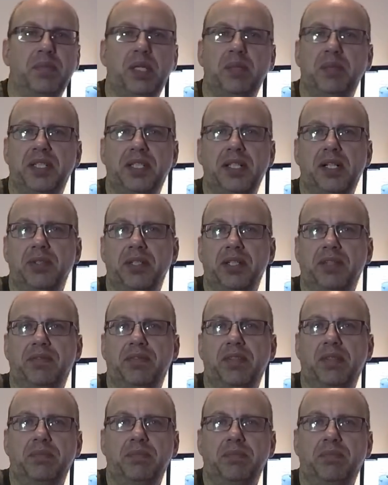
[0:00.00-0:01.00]
maybe going
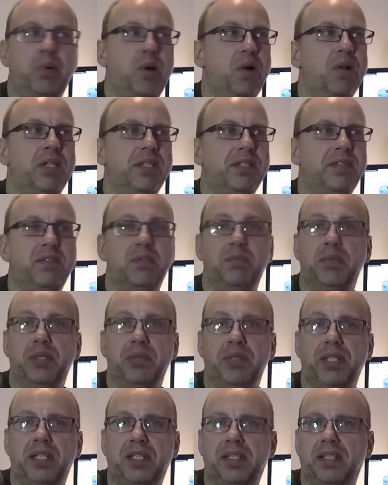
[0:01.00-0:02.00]
from Berlin to
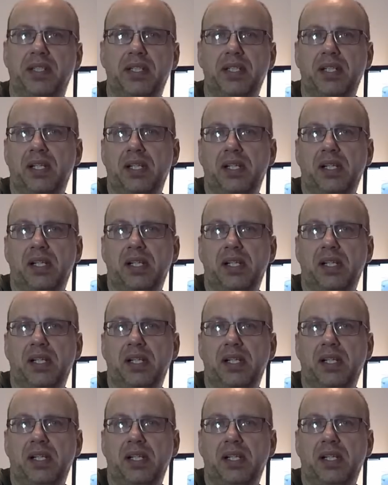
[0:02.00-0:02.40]
Munich,